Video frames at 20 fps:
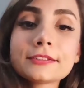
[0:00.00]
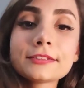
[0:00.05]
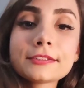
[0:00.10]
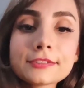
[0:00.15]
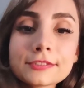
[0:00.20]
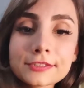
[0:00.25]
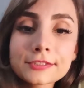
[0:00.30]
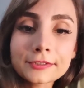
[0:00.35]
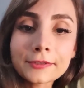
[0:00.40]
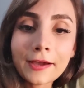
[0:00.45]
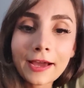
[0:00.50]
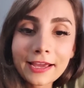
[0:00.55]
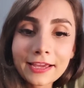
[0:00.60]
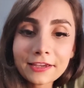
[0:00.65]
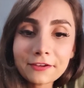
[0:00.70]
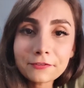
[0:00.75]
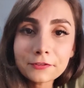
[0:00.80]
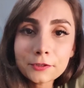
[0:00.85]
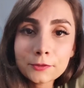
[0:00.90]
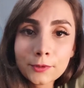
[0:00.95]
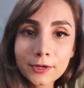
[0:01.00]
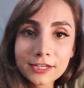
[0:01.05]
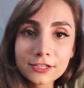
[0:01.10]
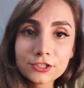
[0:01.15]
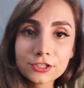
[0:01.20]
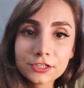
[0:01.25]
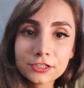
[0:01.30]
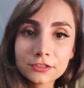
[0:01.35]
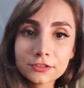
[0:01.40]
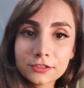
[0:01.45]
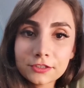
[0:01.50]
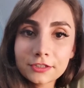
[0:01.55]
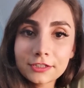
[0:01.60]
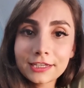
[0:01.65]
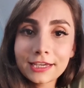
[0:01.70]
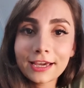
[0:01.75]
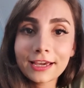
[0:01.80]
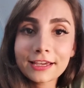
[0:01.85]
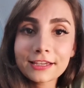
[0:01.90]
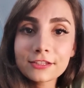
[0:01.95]
So I have a question. Do you
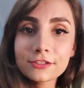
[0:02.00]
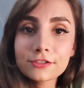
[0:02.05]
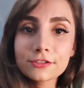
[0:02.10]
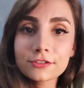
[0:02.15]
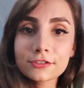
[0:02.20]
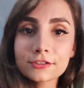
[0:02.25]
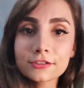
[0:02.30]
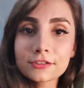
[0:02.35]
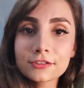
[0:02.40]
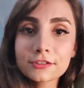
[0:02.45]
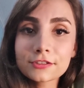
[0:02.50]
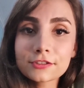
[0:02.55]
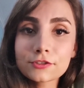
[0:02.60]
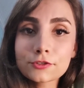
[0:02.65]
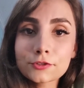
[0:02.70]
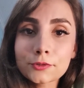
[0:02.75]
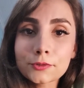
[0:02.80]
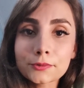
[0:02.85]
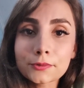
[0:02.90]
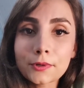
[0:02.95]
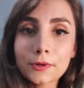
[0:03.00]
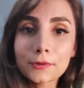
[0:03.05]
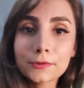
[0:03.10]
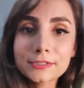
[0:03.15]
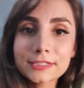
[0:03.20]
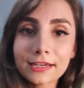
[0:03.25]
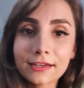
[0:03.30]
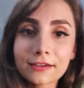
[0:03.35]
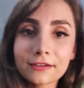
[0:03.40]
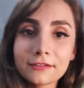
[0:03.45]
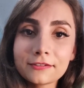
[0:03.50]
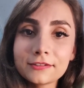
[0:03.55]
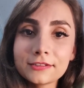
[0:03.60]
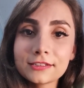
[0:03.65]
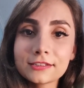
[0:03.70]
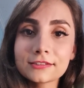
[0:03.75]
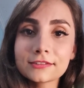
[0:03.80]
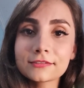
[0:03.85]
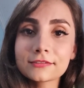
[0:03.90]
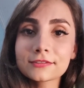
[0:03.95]
guys just scroll down
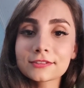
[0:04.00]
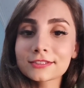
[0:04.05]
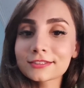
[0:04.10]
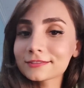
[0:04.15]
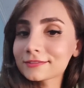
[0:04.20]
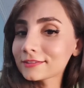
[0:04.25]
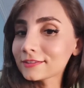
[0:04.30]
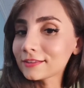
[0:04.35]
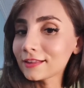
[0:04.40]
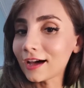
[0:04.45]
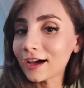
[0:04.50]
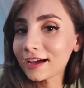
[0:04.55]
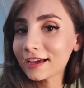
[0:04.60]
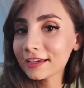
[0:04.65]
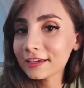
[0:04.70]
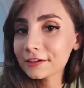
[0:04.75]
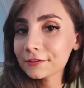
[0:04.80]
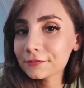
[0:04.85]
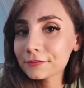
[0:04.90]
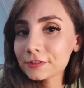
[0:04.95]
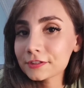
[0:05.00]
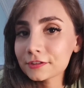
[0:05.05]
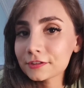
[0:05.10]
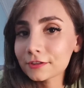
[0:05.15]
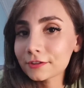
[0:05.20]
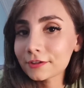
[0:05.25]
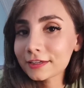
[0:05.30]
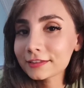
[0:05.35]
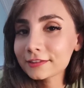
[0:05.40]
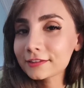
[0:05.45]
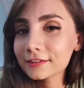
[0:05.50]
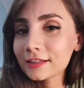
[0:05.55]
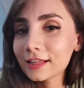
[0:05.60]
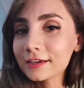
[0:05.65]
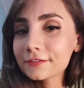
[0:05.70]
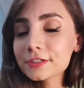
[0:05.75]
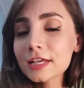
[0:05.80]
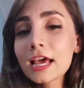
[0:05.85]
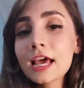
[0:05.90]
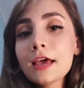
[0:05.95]
in lives and look at the
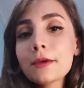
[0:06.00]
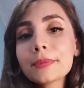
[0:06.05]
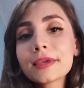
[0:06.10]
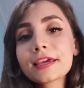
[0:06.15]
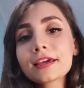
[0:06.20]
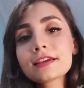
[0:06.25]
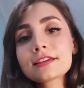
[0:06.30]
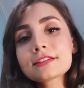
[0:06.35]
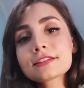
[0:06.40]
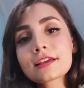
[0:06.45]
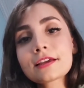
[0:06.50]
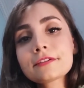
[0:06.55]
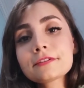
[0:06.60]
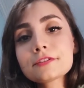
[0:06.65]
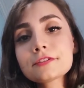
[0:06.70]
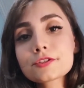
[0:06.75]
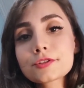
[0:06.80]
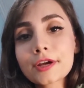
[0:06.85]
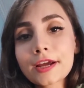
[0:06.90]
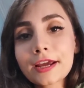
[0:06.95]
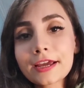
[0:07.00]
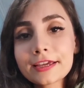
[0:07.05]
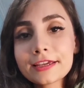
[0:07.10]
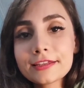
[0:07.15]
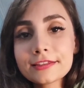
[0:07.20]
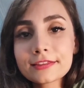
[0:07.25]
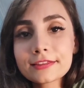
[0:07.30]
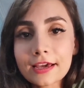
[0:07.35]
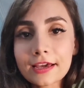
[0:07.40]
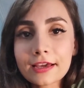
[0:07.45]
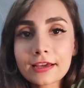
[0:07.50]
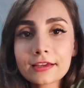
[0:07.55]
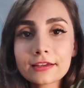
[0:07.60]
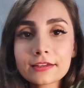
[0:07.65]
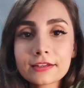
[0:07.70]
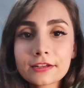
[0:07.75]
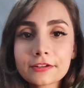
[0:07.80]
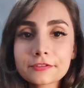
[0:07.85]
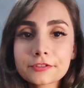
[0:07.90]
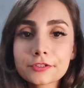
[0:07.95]
lives? Because I was trying that
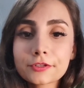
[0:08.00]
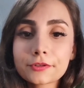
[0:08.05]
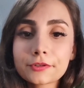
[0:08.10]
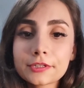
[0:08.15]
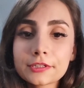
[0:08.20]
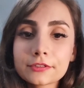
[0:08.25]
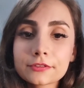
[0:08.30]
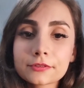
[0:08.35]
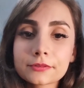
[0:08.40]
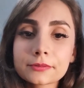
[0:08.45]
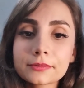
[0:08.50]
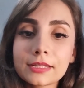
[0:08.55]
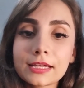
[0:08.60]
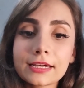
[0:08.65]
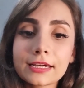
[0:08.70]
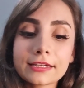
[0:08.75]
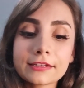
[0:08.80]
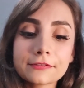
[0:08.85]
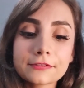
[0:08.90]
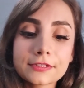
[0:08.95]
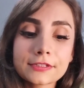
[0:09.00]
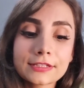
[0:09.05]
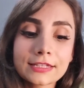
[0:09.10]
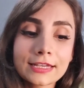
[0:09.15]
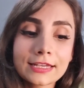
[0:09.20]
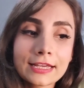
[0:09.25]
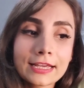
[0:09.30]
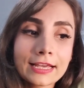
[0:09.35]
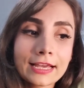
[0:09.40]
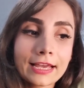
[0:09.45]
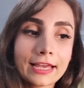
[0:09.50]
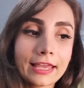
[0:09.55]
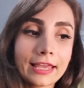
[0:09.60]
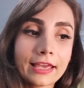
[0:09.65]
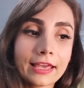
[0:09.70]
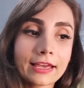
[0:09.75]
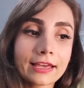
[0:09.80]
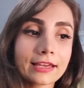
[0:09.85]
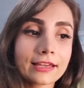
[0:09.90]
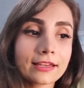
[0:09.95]
and I was going through lives
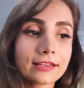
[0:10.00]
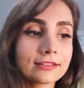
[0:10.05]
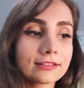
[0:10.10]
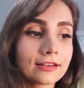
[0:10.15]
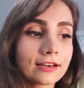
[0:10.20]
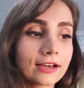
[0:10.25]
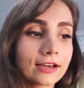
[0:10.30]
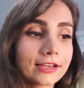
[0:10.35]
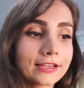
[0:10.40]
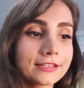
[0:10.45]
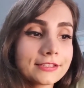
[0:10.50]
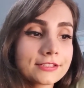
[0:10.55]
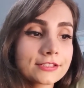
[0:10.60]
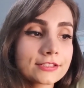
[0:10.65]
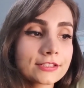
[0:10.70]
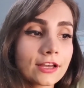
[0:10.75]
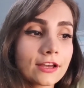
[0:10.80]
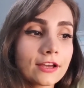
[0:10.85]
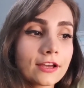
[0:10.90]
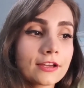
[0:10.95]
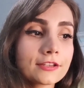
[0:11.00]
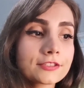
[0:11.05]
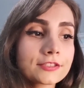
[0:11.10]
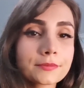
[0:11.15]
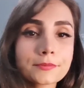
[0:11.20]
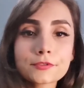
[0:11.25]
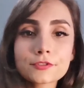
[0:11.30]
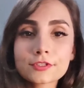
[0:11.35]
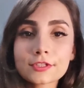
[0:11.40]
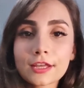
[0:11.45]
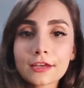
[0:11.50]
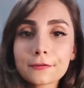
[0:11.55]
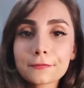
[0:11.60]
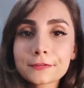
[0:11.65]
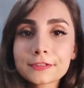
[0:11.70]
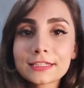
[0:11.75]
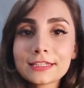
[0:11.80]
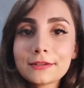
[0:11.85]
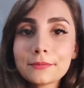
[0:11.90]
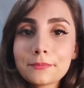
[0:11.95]
and I saw some stuff that
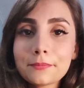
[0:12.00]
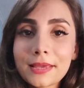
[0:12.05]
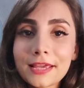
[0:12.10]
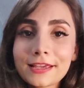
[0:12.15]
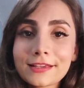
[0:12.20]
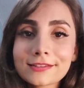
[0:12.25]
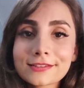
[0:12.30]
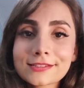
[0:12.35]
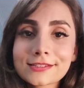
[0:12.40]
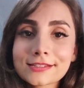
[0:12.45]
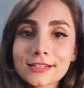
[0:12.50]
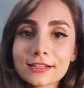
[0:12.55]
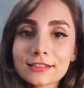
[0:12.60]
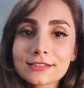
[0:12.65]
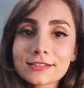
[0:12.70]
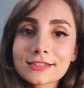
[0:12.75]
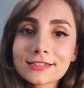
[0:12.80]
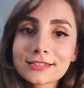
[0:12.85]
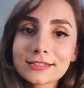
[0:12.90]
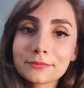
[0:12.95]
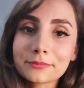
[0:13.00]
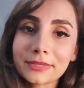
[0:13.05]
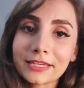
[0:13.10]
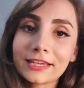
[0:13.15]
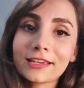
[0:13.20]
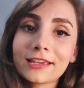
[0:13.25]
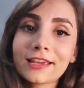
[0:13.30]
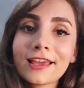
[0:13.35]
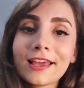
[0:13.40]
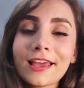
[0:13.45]
didn't make sense to me.